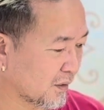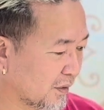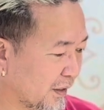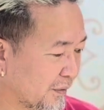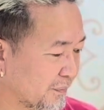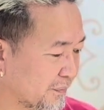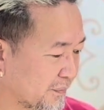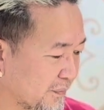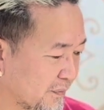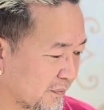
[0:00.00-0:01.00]
All right.
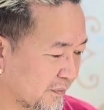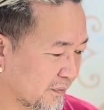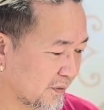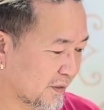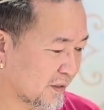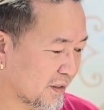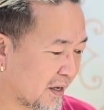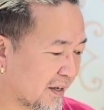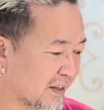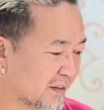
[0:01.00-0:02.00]
It's
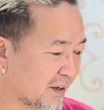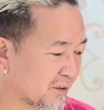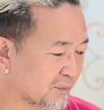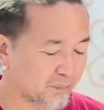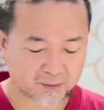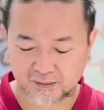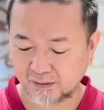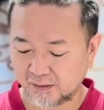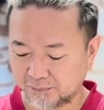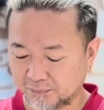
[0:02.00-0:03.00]
sliding down, but
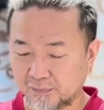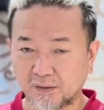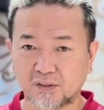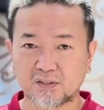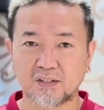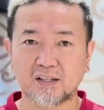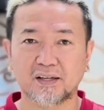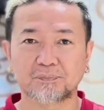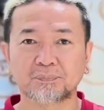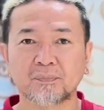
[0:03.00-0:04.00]
you see
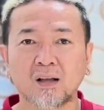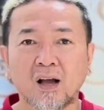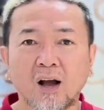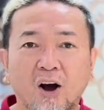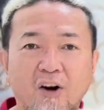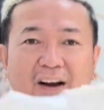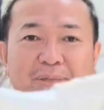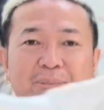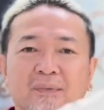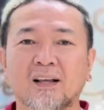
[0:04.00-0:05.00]
that. All right.